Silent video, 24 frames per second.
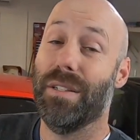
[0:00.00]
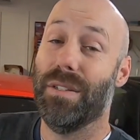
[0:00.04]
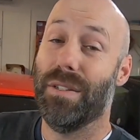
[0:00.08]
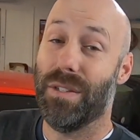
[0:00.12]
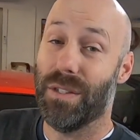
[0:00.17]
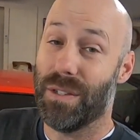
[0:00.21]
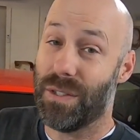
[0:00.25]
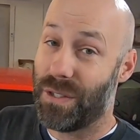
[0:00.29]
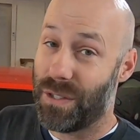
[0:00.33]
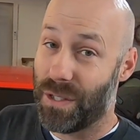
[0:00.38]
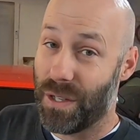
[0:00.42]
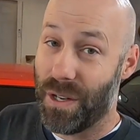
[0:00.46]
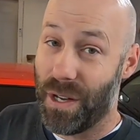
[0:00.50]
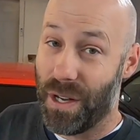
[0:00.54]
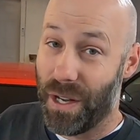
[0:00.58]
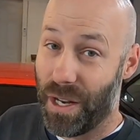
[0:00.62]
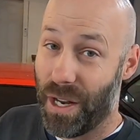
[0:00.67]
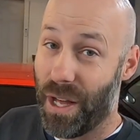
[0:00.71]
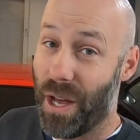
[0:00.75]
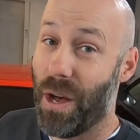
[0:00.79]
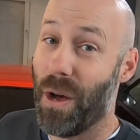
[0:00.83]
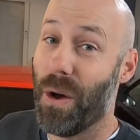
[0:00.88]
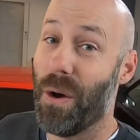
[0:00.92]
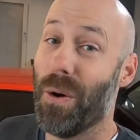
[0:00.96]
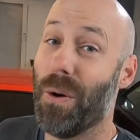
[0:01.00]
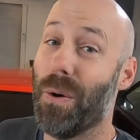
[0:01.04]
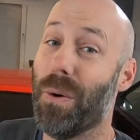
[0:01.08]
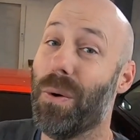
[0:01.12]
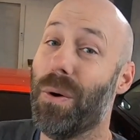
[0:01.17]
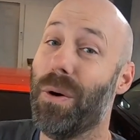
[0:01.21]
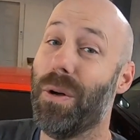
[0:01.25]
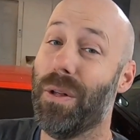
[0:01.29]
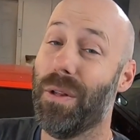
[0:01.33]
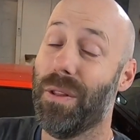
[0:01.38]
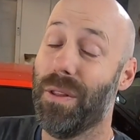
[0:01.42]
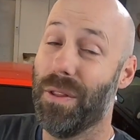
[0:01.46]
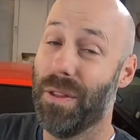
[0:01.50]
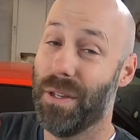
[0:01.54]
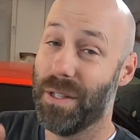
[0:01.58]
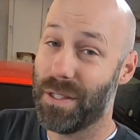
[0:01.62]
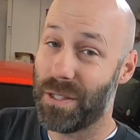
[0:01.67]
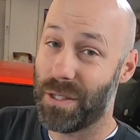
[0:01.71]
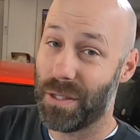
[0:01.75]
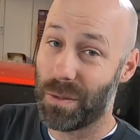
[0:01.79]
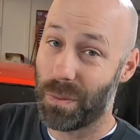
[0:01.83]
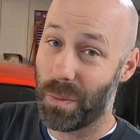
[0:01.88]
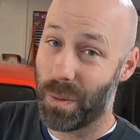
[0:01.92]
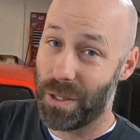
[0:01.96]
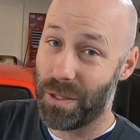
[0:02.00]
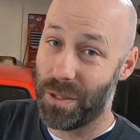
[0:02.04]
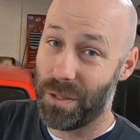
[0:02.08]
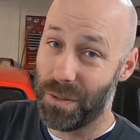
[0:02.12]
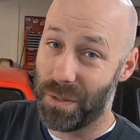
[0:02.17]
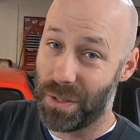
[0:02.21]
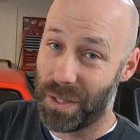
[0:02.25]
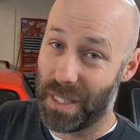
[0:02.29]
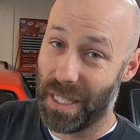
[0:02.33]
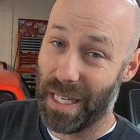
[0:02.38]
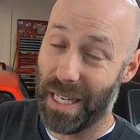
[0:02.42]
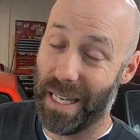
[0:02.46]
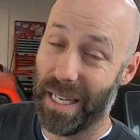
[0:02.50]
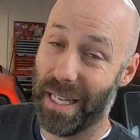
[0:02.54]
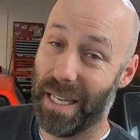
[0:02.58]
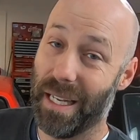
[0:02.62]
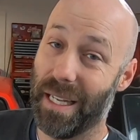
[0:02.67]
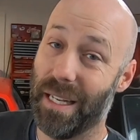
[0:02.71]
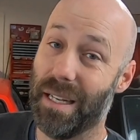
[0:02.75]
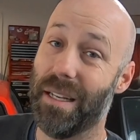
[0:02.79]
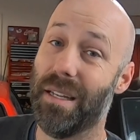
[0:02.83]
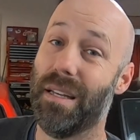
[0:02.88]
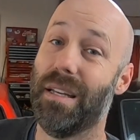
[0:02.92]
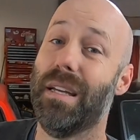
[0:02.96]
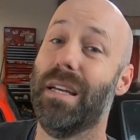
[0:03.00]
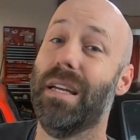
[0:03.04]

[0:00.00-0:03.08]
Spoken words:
just so you know, this is what you said,